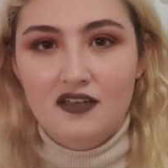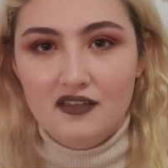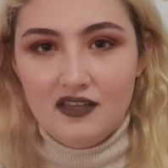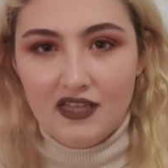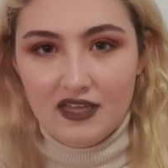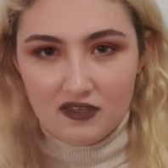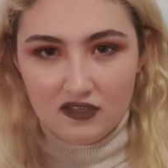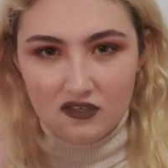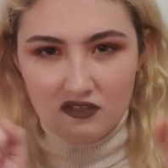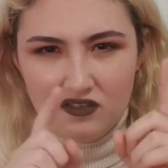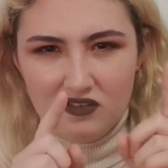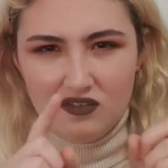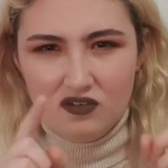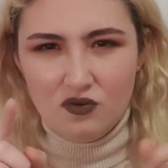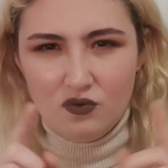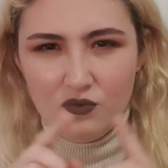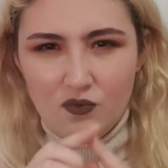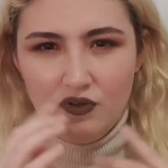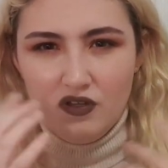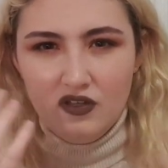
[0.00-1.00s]
Like, you
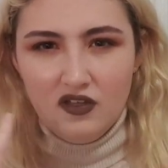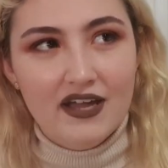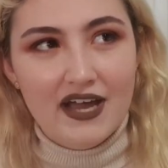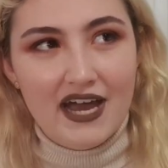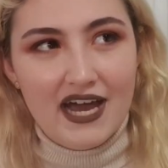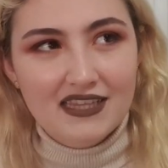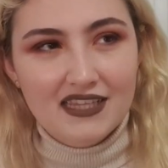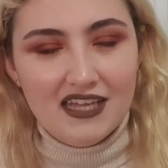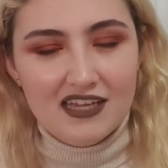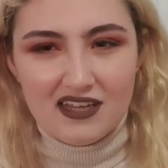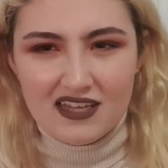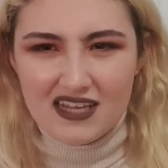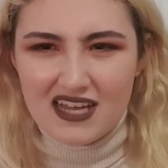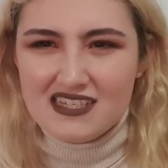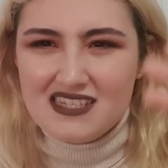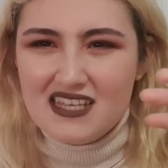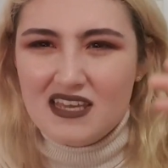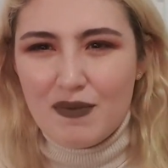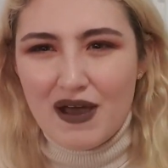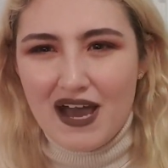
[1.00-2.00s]
know, it had like it
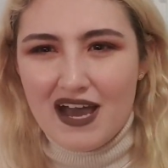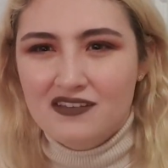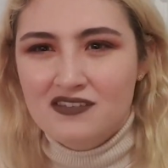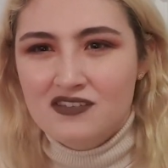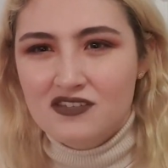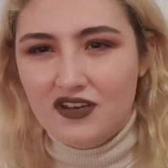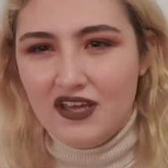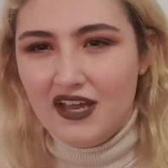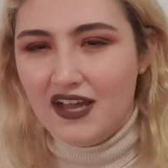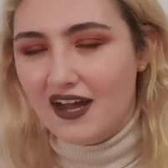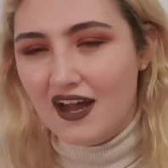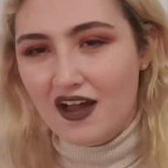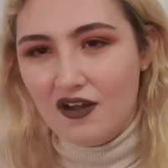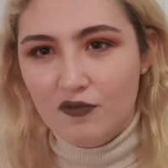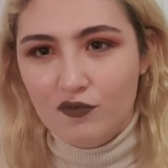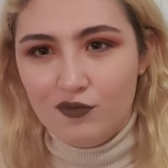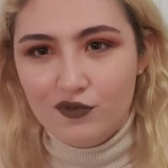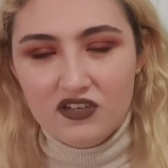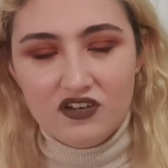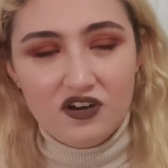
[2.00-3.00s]
has like patterns on it. I can't
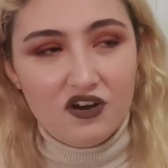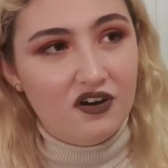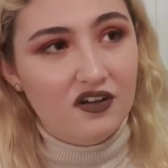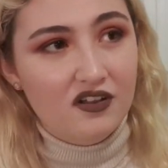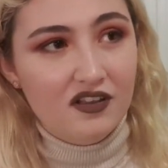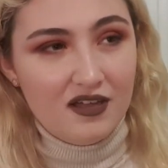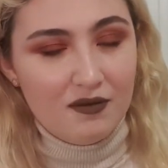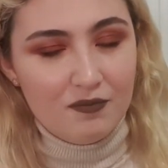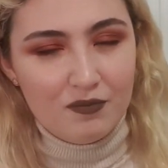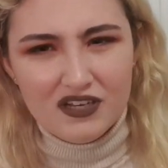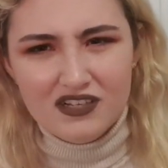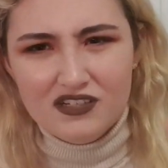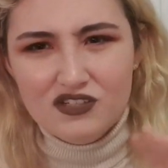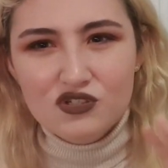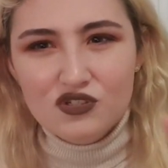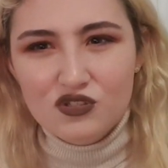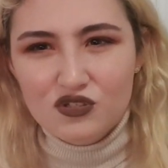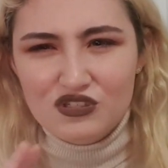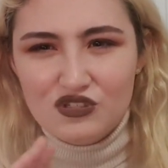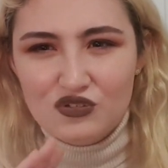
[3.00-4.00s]
remember what you call it, but it
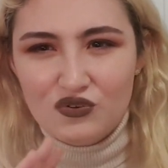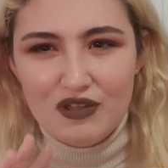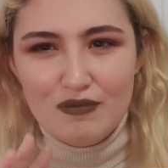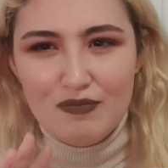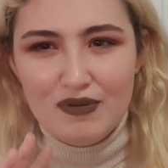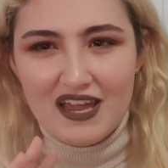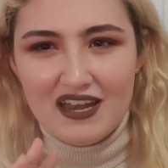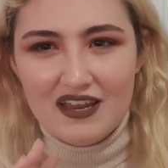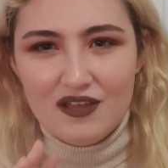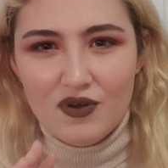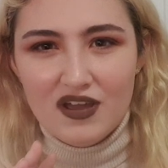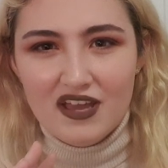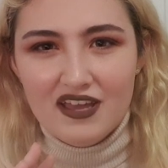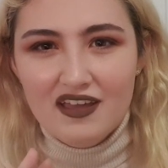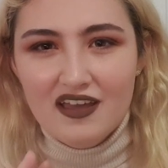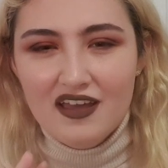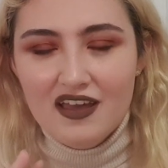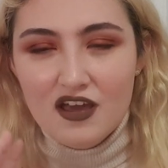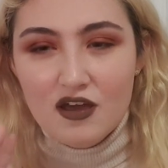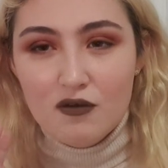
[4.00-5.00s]
just looks creepy anyway.